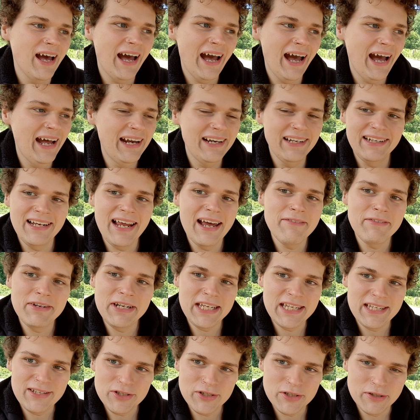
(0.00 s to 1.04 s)
I didn't have
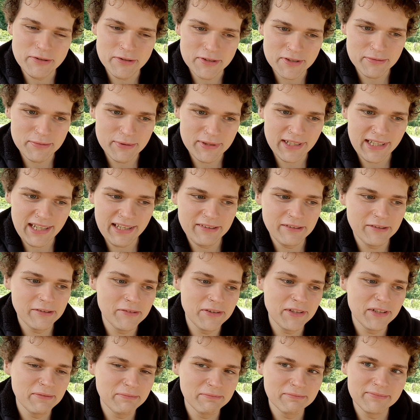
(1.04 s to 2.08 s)
any issues with either of
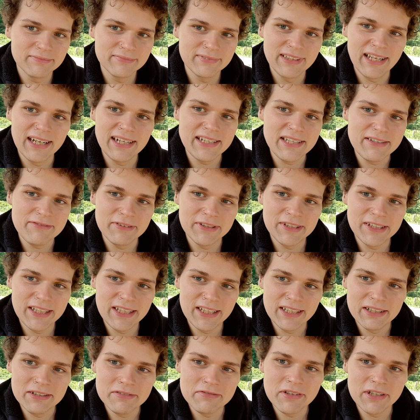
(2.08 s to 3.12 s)
them, not even
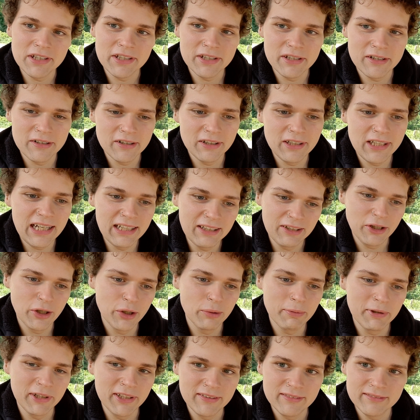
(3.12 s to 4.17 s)
the failure to lock
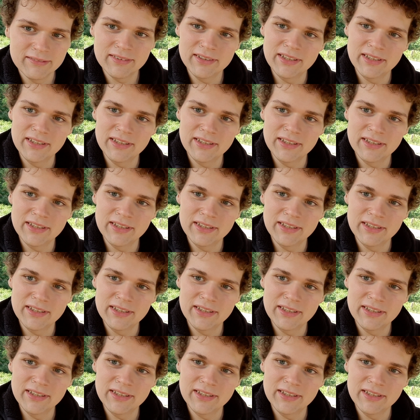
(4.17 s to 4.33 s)
open,